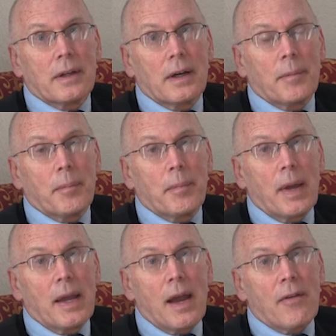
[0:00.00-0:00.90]

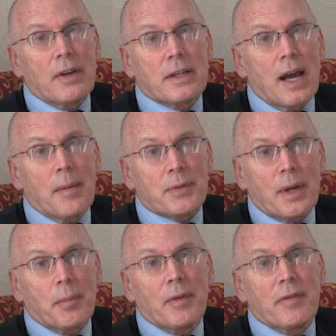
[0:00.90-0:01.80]
Every time
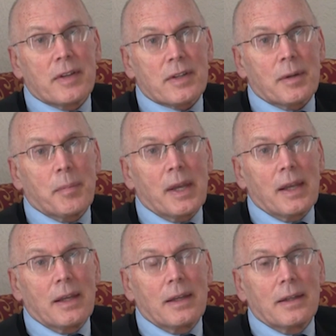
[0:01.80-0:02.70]
someone visited
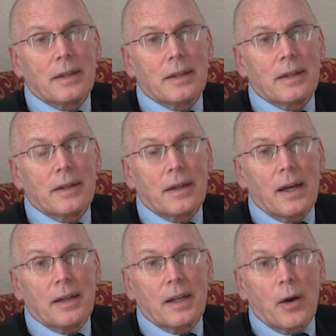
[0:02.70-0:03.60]
me,
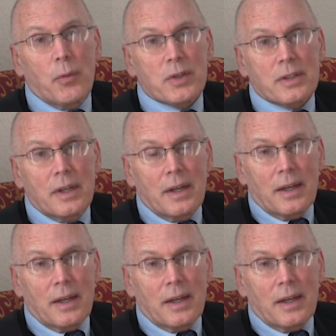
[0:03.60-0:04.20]
it was,